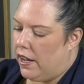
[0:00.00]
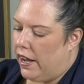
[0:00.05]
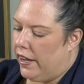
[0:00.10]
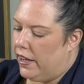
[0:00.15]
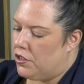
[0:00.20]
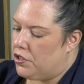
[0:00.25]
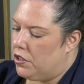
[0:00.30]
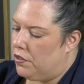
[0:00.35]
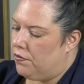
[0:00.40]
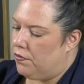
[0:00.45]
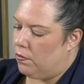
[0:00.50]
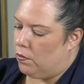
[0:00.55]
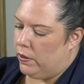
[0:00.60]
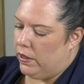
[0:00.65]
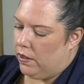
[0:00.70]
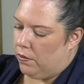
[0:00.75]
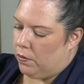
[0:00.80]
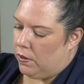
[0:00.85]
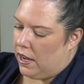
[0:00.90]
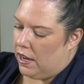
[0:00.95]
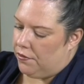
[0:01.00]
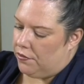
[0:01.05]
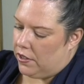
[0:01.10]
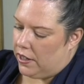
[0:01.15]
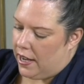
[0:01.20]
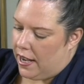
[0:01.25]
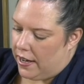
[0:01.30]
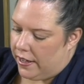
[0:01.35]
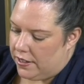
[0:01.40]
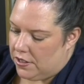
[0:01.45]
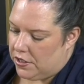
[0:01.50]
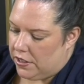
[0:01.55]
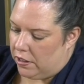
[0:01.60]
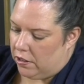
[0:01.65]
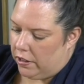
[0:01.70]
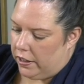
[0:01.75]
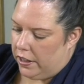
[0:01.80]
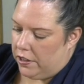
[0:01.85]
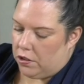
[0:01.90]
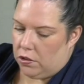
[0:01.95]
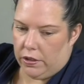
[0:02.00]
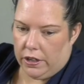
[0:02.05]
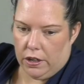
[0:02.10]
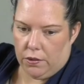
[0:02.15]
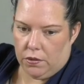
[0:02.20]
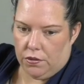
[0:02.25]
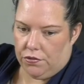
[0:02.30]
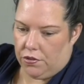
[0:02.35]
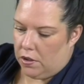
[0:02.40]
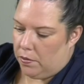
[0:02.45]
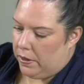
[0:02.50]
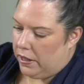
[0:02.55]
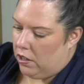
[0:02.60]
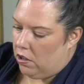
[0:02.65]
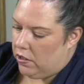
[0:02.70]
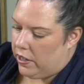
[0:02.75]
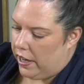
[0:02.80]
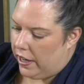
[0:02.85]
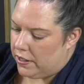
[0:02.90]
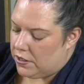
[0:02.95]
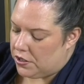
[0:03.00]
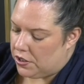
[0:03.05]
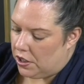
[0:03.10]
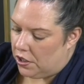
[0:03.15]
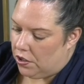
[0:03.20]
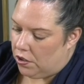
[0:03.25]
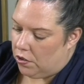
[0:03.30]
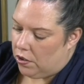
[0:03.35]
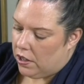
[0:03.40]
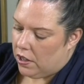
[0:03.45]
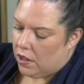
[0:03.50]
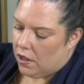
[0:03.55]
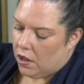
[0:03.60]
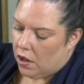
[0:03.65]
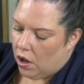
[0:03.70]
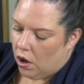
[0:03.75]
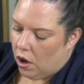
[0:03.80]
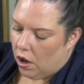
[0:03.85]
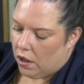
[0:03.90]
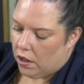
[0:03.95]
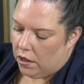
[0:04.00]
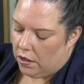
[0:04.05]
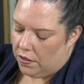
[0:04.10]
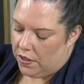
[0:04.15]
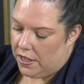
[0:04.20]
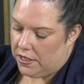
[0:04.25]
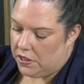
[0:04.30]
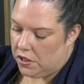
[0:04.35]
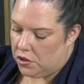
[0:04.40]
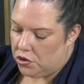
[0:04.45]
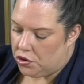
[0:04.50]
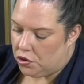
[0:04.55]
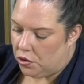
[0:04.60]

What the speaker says: I forgot it. Sarah had to go get one for me. Okay, so this is